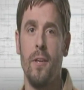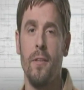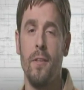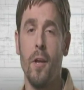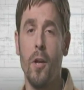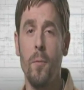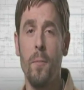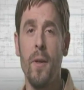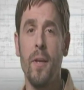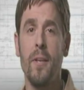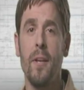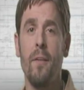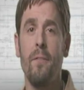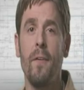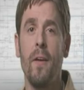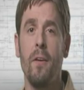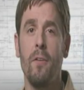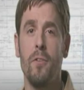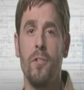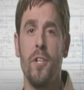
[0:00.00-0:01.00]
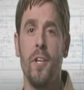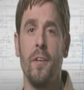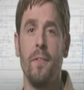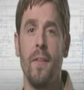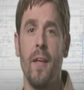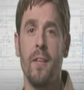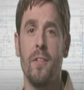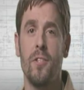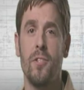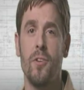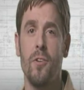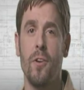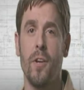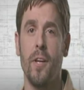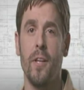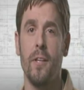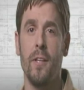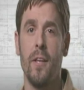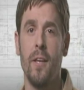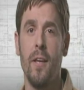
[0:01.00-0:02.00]
there could be enough energy in that
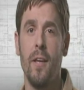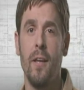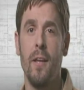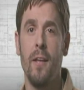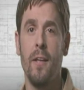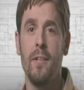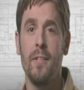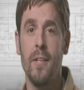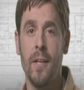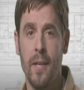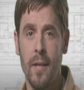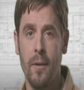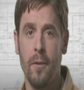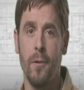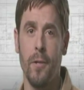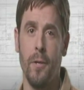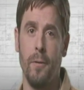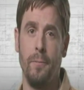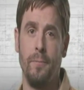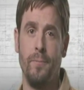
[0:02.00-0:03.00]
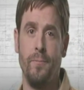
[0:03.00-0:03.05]
circuit to kill you.